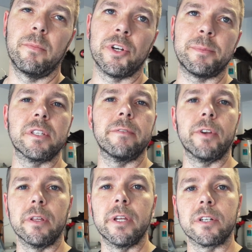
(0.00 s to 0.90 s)
more
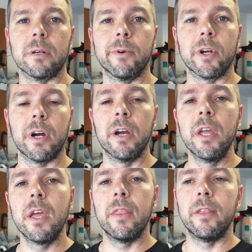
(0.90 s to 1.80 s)
specifically a turbo car,
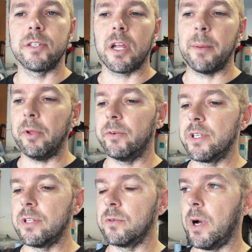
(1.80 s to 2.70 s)
there's a couple of
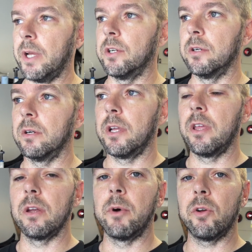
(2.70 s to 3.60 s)
reasons why your
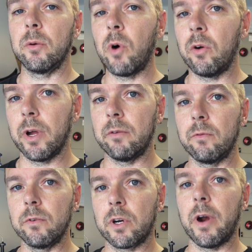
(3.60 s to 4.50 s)
either motor won't run
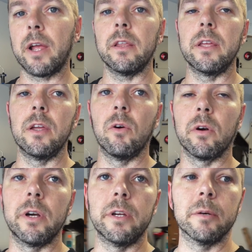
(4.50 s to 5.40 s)
correctly
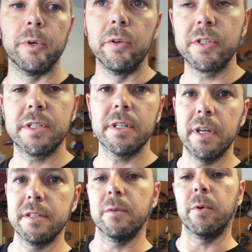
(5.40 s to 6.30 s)
or your boost
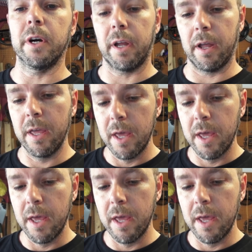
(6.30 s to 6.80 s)
isn't working.